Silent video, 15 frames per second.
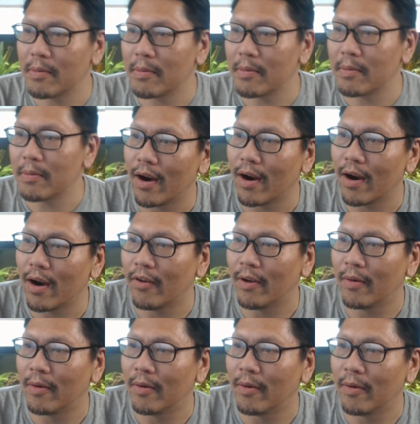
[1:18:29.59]
of a waterfall?
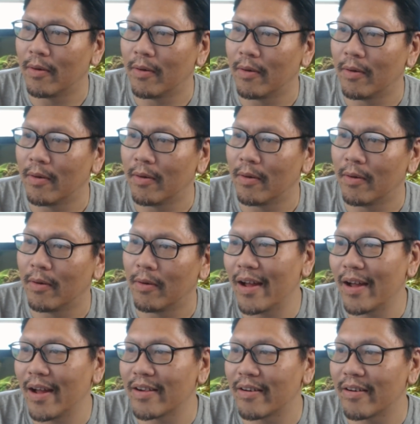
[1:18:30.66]
Come
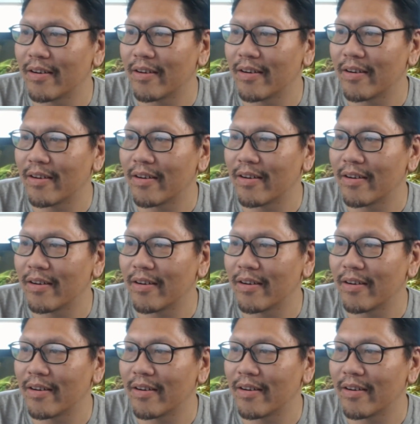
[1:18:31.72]
on, girl.